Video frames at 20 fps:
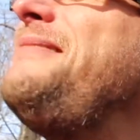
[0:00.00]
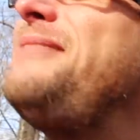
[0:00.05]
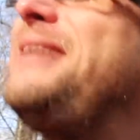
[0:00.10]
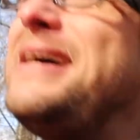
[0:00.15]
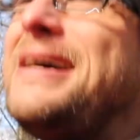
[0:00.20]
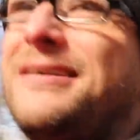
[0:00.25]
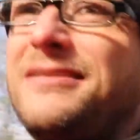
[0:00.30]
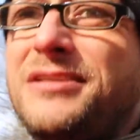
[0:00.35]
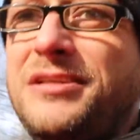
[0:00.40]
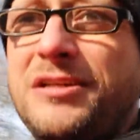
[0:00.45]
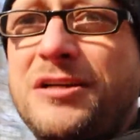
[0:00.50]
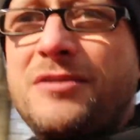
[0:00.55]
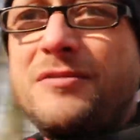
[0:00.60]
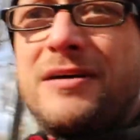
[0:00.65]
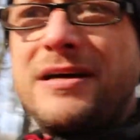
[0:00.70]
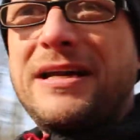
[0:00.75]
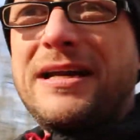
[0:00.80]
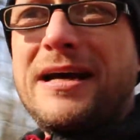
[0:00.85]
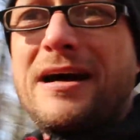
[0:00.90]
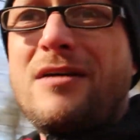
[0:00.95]
Well, you know
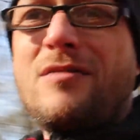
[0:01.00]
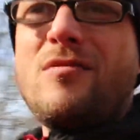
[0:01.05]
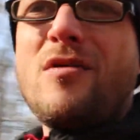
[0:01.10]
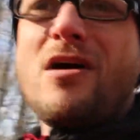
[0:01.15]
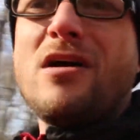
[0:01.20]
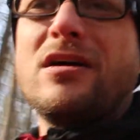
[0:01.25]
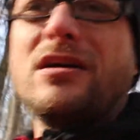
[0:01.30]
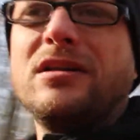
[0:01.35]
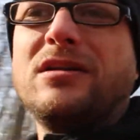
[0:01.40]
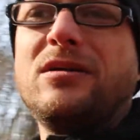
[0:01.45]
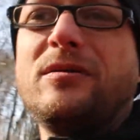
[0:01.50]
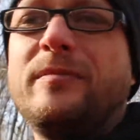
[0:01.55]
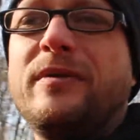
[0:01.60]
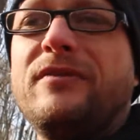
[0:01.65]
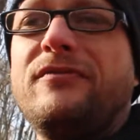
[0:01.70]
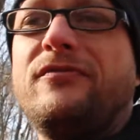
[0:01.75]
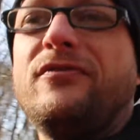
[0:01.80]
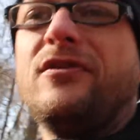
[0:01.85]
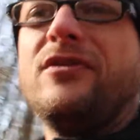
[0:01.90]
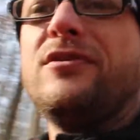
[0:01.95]
what? I'll walk a little
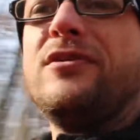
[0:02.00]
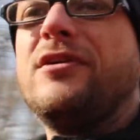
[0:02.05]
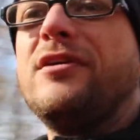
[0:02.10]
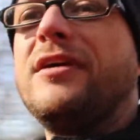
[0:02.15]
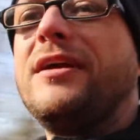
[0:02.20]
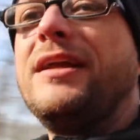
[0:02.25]
bit further